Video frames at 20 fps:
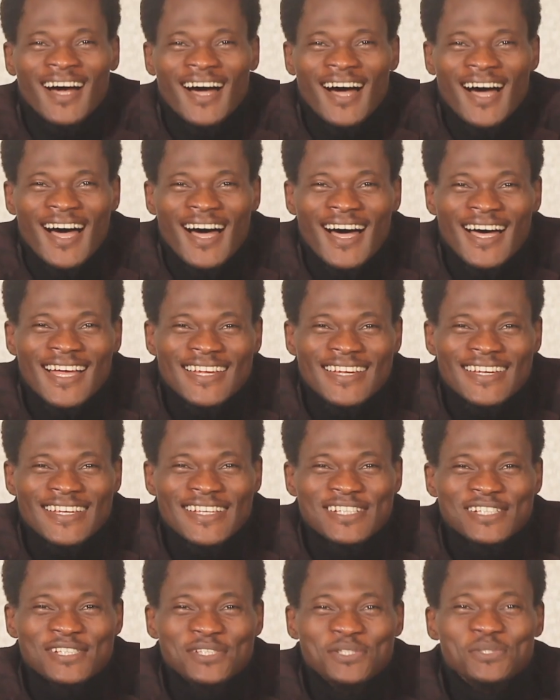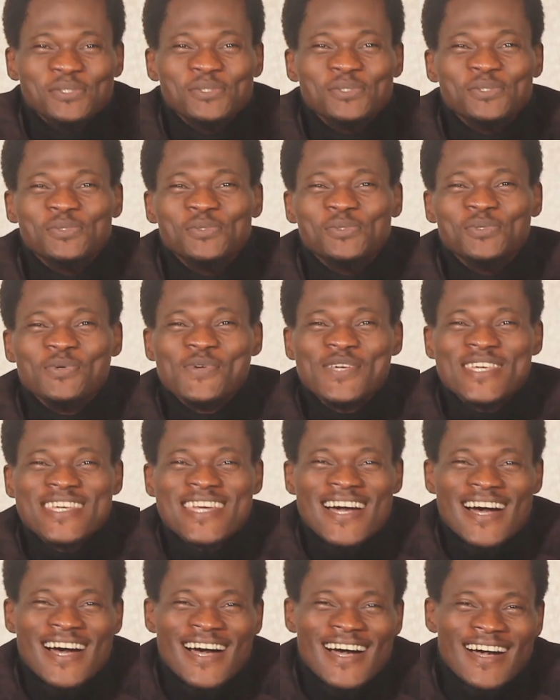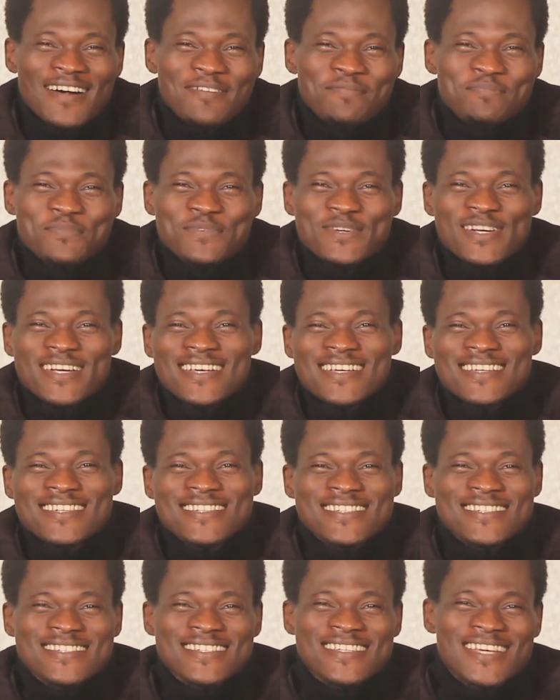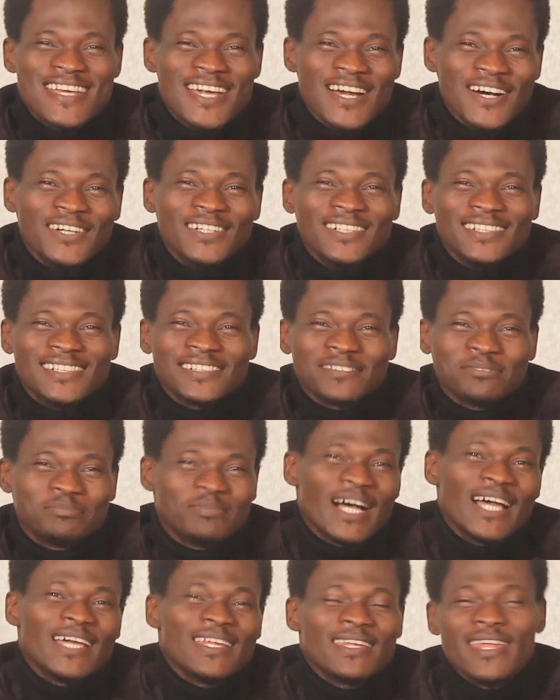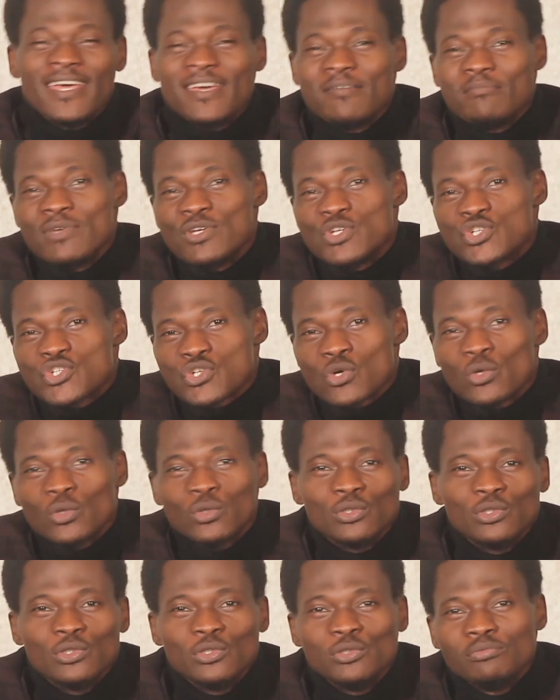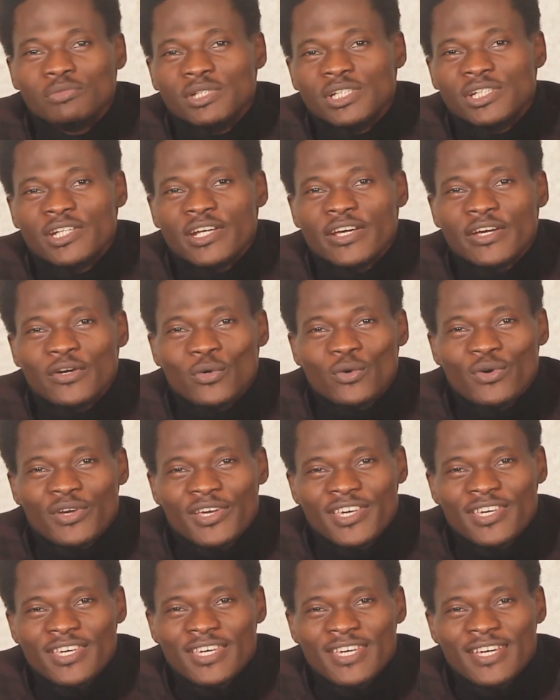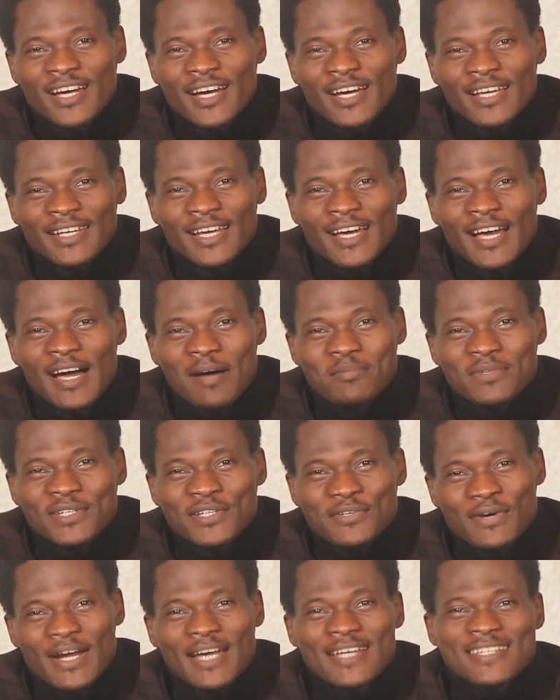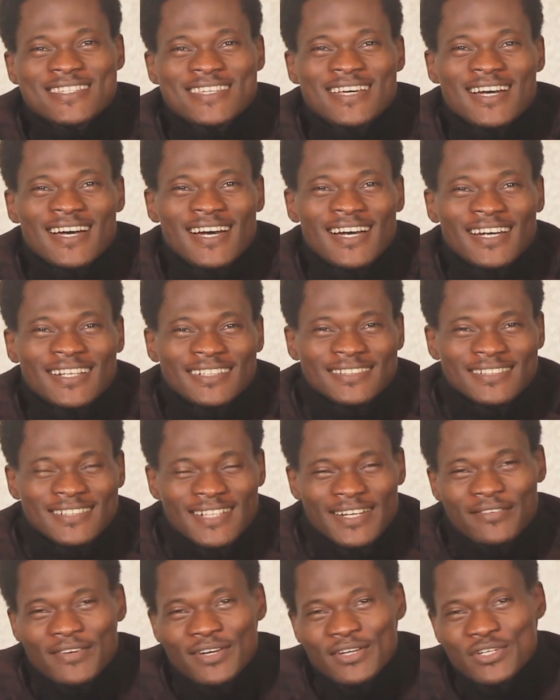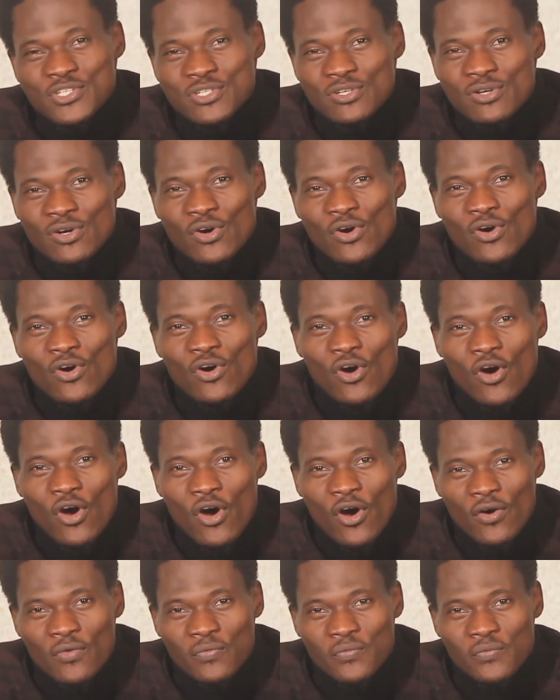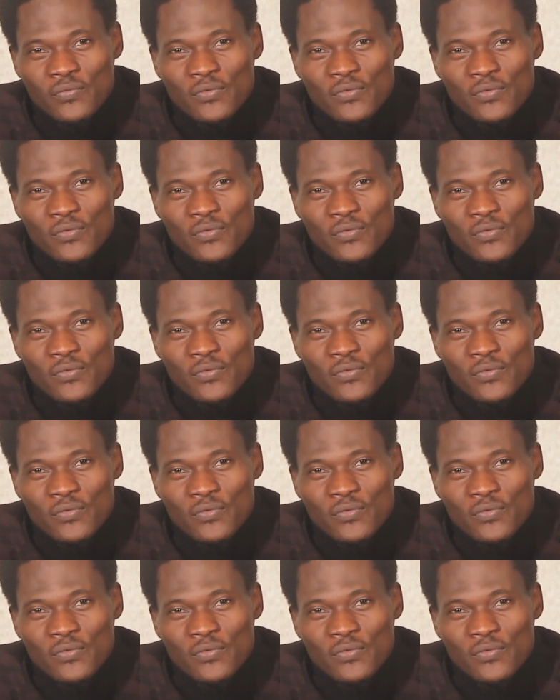Hallelujah. Praise God. My name is Olumide Oki, and I am the writer and director of